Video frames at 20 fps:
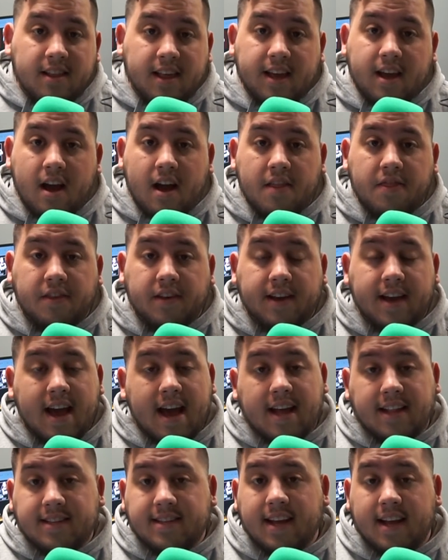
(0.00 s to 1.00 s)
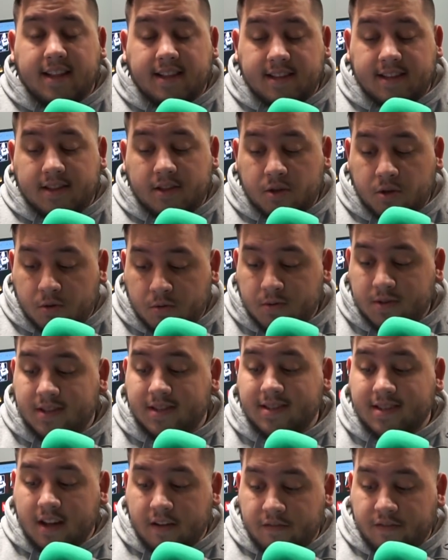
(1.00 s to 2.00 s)
like on the content and news
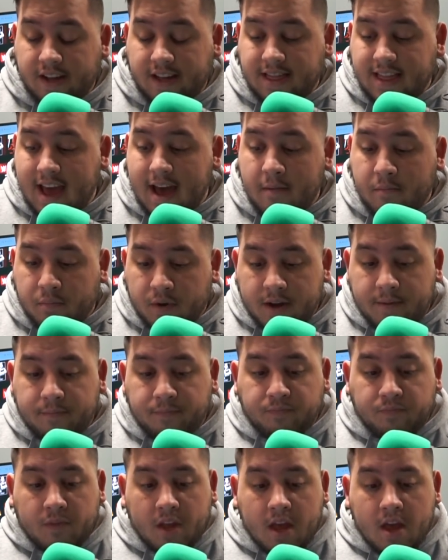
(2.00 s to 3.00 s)
and stuff like that. But